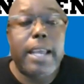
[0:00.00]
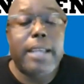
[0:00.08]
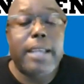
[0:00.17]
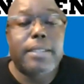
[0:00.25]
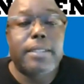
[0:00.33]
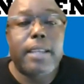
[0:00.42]

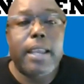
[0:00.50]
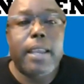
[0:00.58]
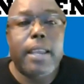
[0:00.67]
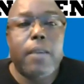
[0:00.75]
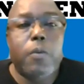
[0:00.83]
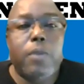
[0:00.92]
as
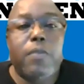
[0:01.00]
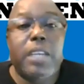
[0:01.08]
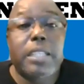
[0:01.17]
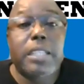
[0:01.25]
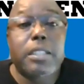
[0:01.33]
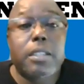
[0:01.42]
a
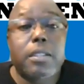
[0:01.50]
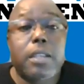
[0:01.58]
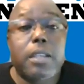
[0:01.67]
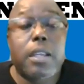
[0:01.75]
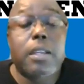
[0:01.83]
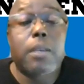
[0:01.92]
revenges
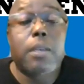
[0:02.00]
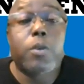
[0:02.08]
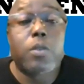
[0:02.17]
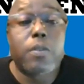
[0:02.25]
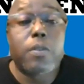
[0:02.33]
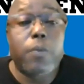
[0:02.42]
and
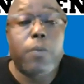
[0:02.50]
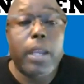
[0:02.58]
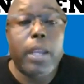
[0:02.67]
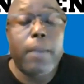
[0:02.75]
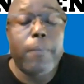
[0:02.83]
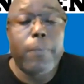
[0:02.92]
abusive
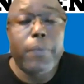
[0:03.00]
way,